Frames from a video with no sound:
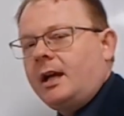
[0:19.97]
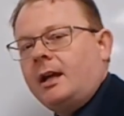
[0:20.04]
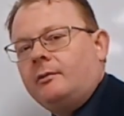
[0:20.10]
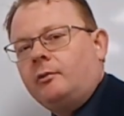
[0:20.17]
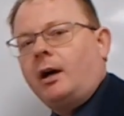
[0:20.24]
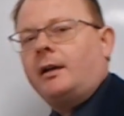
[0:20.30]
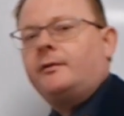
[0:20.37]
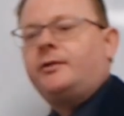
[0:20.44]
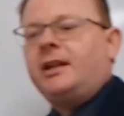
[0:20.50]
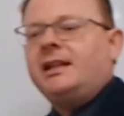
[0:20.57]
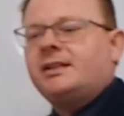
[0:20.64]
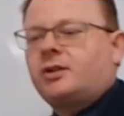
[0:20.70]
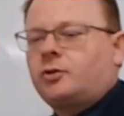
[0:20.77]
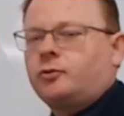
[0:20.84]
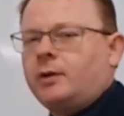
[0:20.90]
Right,
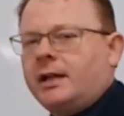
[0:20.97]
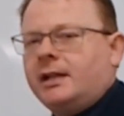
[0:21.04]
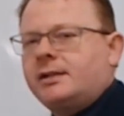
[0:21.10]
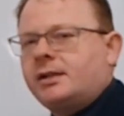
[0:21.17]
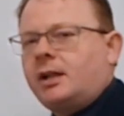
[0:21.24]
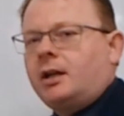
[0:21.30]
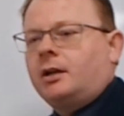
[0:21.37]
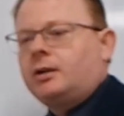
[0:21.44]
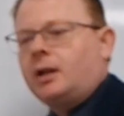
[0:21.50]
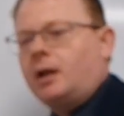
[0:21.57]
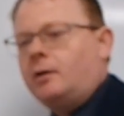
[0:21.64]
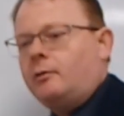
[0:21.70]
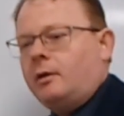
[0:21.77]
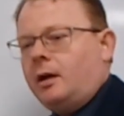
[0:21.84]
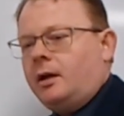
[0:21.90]
these grids
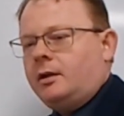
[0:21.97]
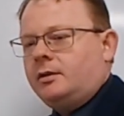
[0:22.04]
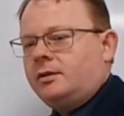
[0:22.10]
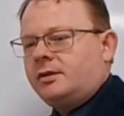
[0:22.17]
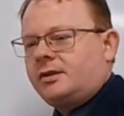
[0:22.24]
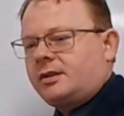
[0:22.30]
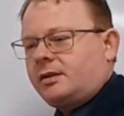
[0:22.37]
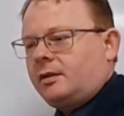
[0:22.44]
go and